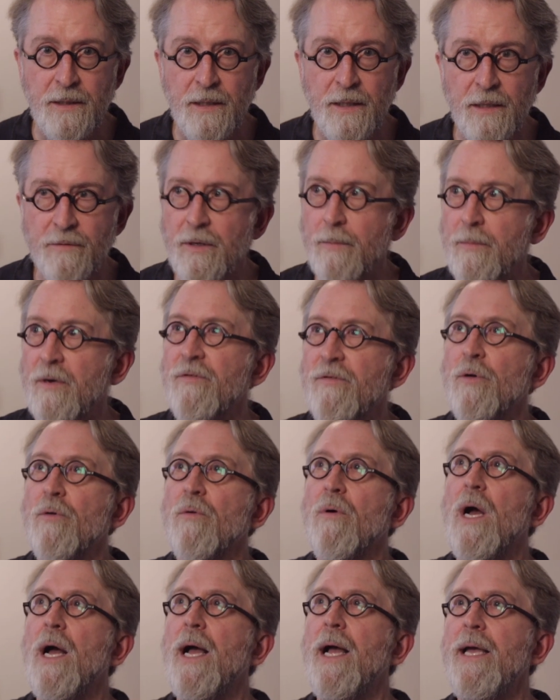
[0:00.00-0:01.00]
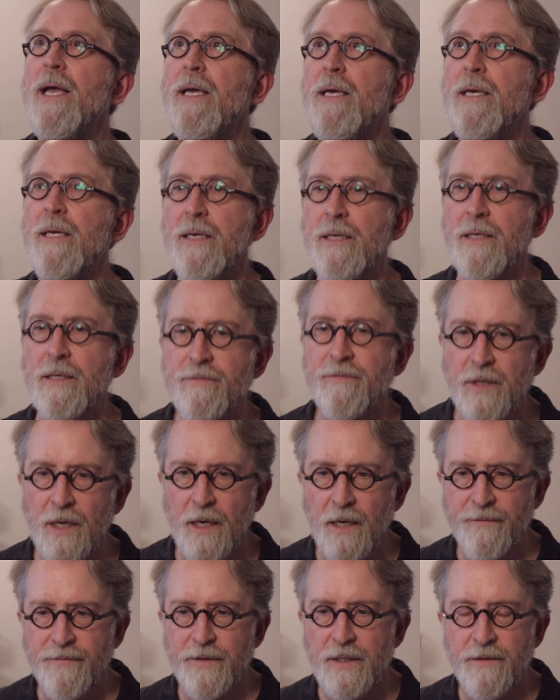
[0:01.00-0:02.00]
from a variety of
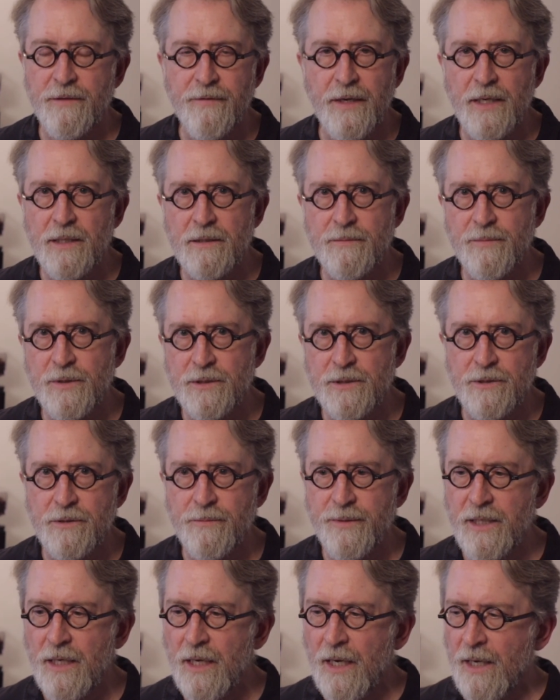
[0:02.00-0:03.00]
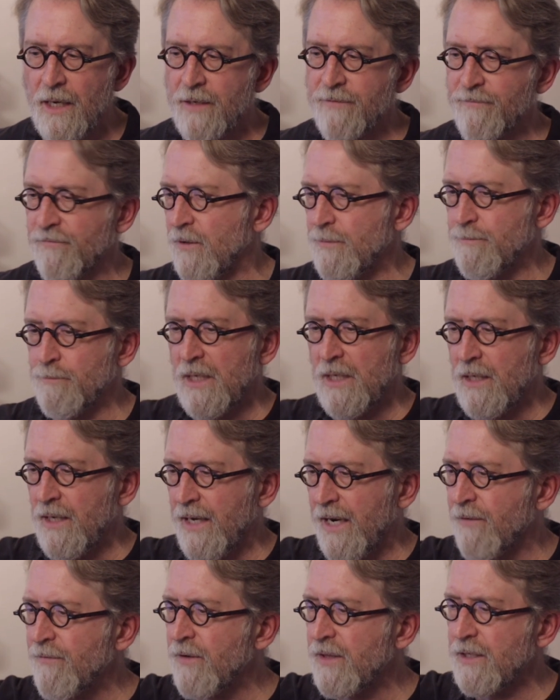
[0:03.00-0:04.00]
coffee available to me, from
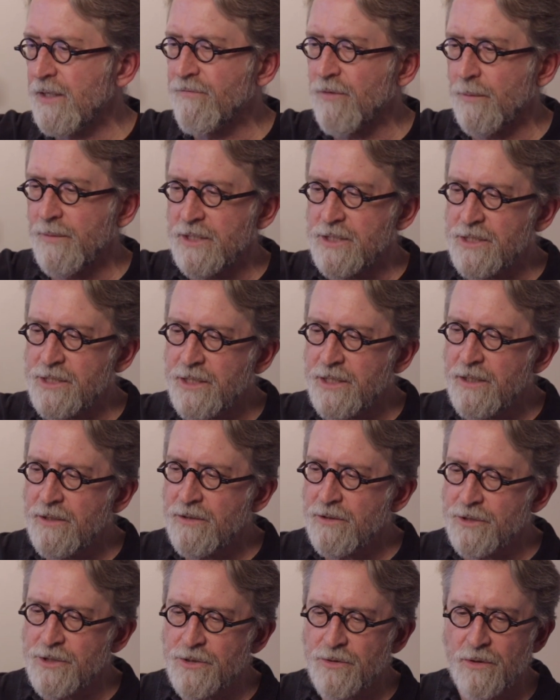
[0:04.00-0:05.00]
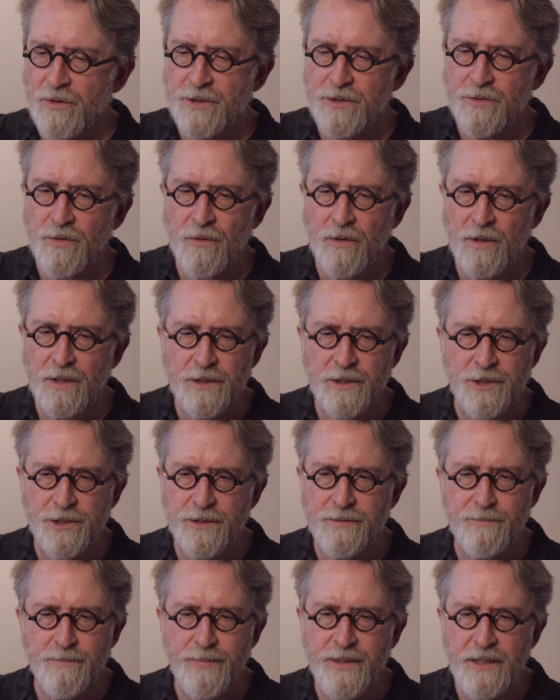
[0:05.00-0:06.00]
everything from a single sourced
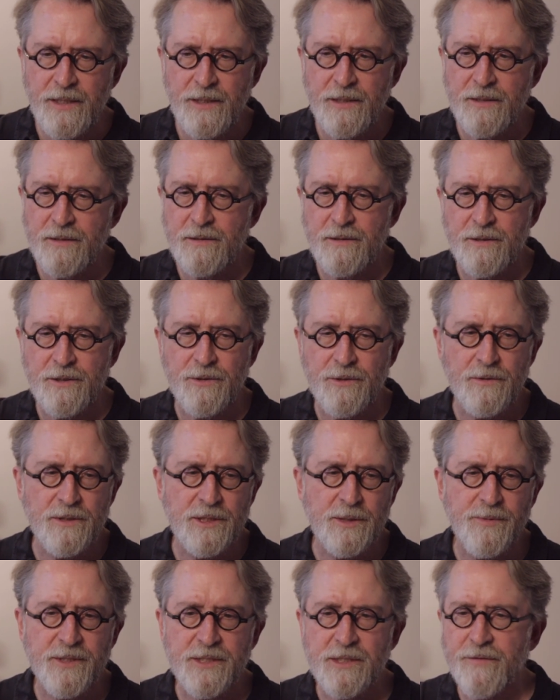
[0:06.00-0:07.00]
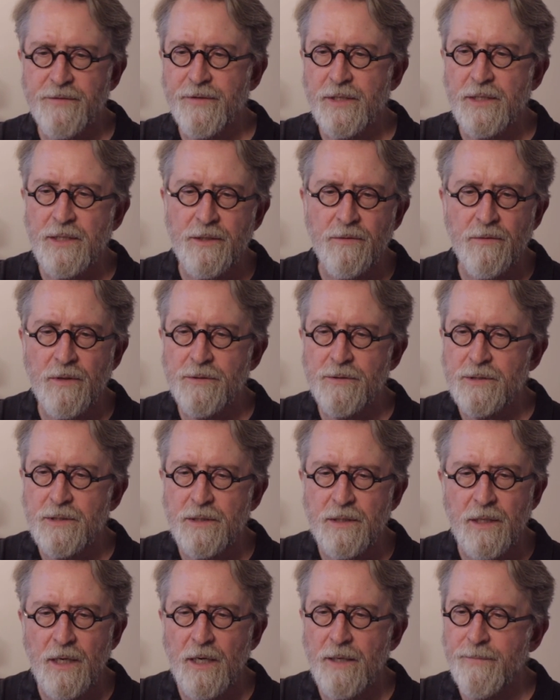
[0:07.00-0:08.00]
origin bean to a specifically
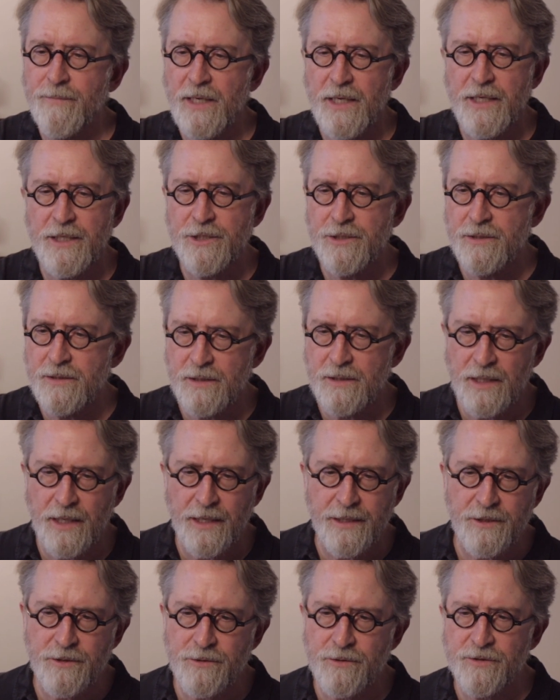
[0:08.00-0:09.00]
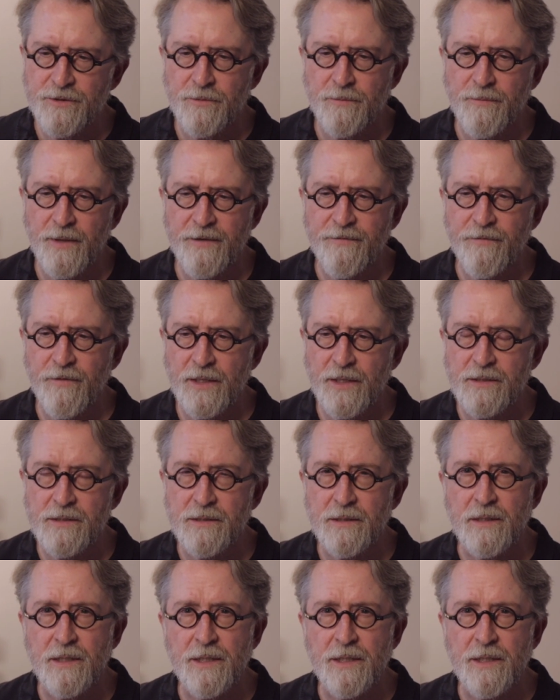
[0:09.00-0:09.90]
roasted combination that I use from my friends at